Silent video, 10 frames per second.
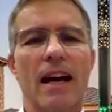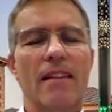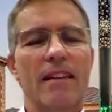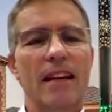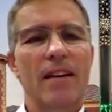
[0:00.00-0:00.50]

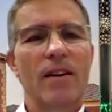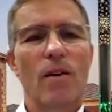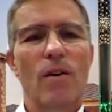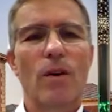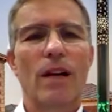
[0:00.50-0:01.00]
And then
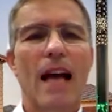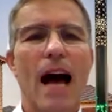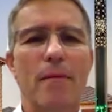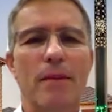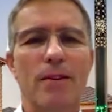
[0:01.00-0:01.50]
all the
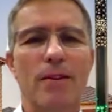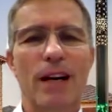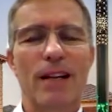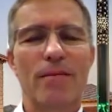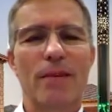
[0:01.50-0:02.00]
carbon
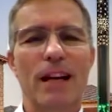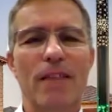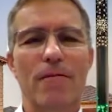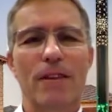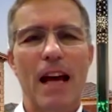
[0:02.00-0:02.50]
credits we
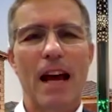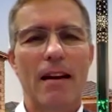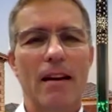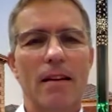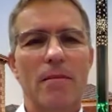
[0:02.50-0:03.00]
get for that,